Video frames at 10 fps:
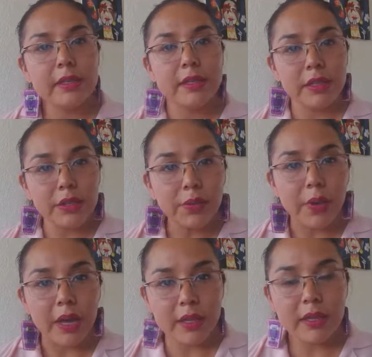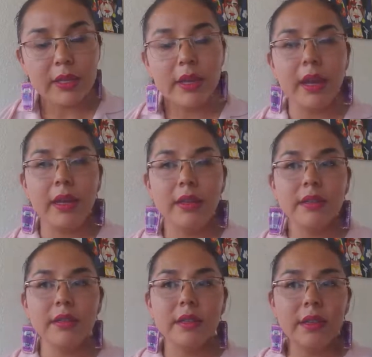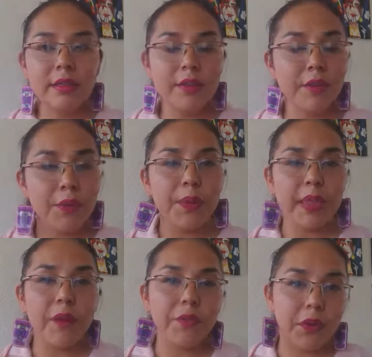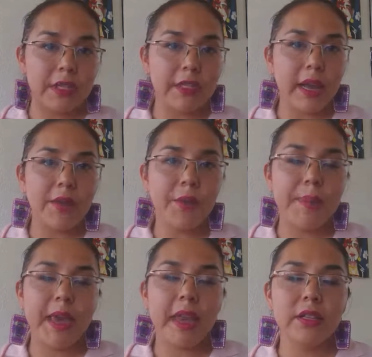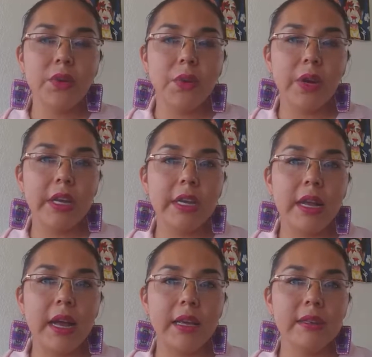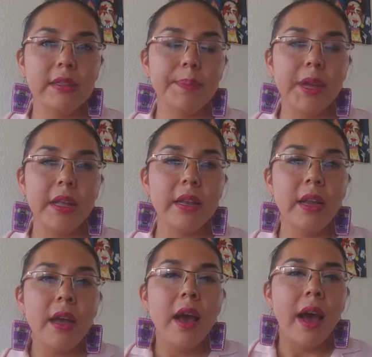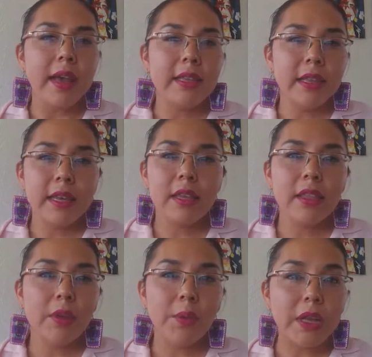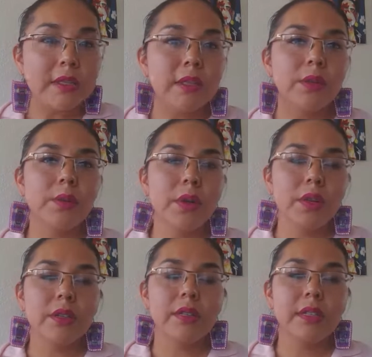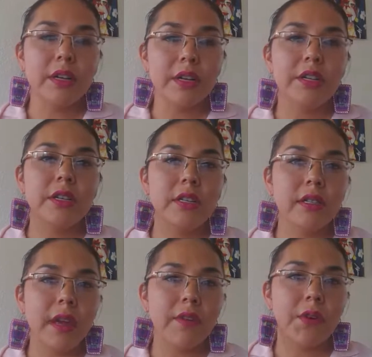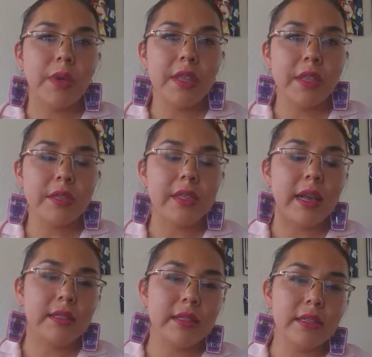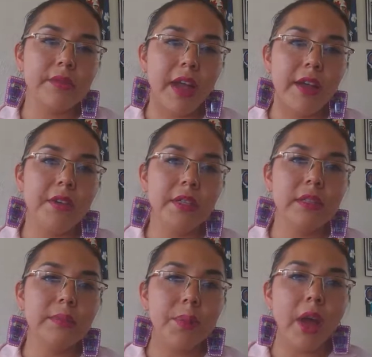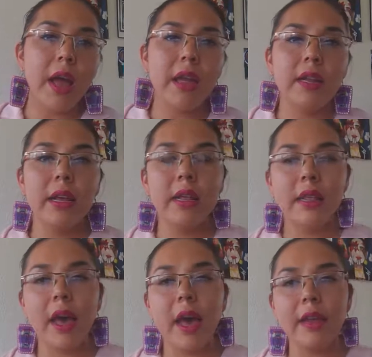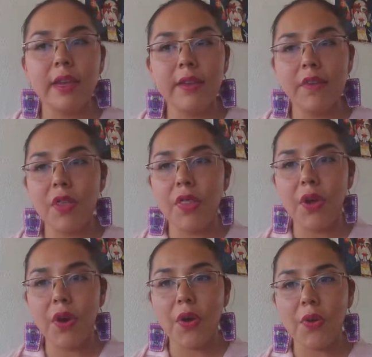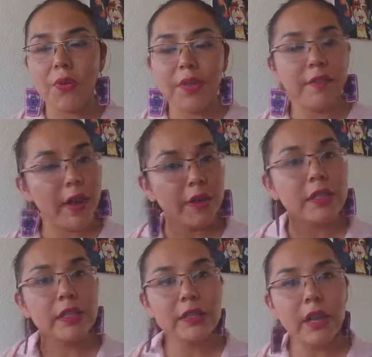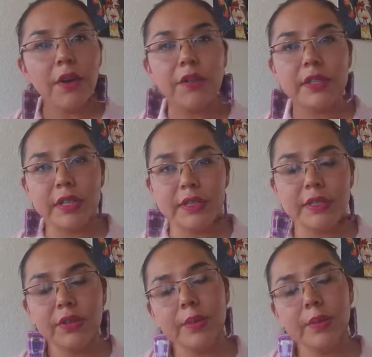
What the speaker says: to deal with. And with that foresight, we began to organize. But I think the rest of the world started to discover with us as this virus spread that even though the virus itself is indiscriminate,